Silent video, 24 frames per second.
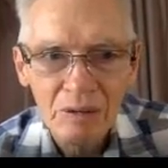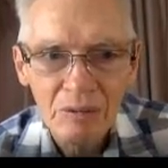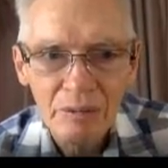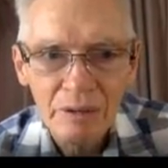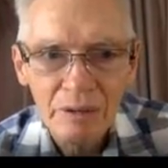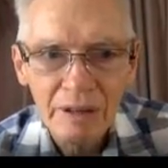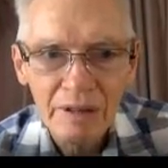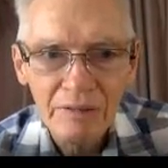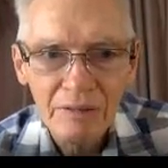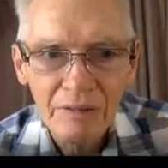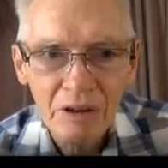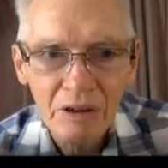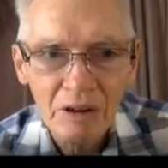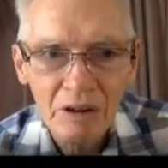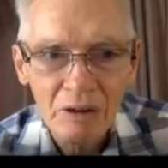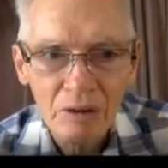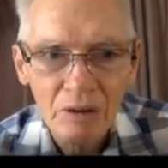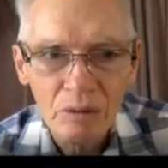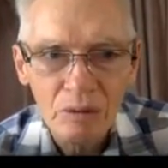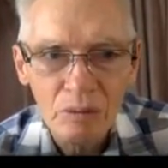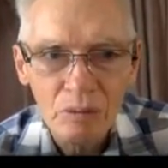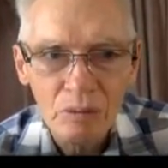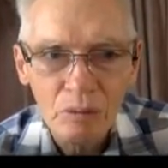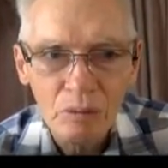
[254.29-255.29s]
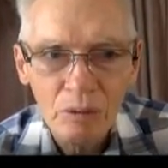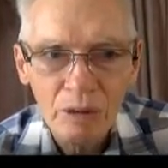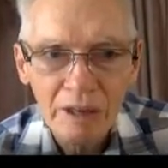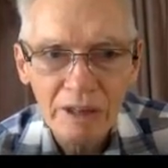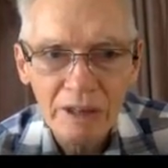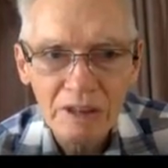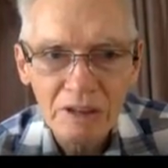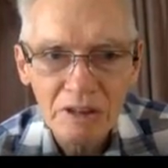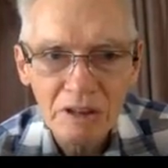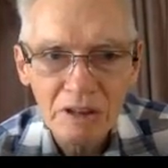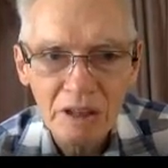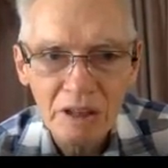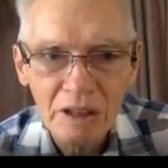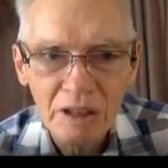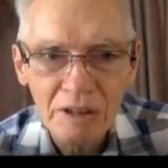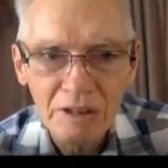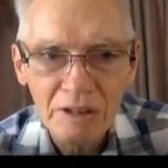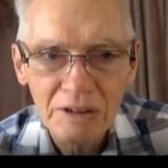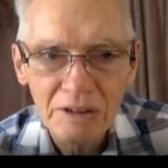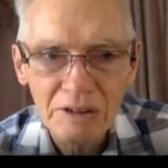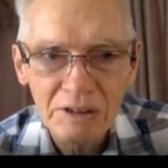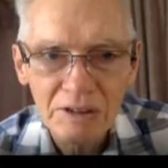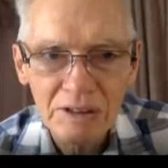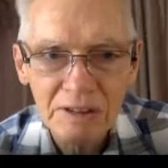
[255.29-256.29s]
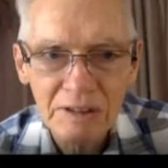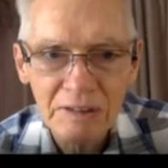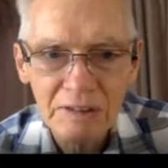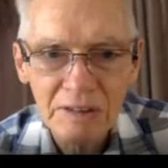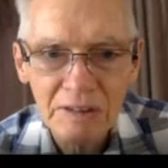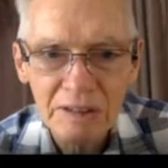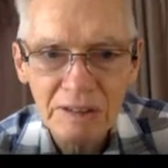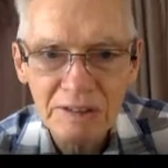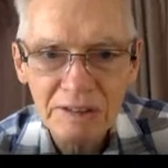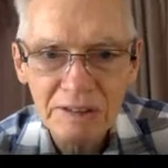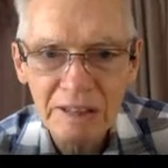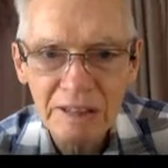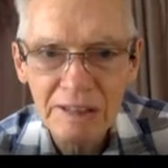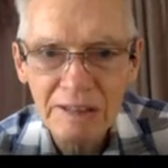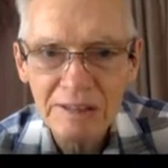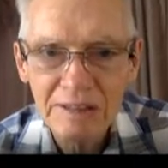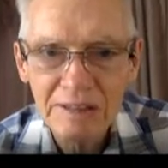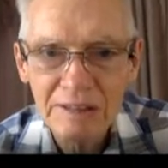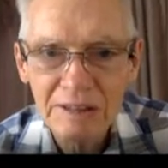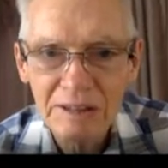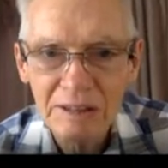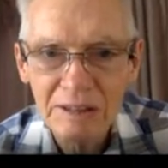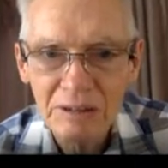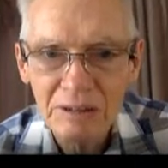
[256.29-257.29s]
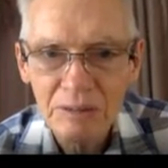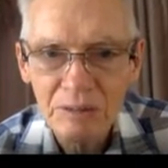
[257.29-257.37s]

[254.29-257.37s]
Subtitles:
we've got white tiles of 70 cents.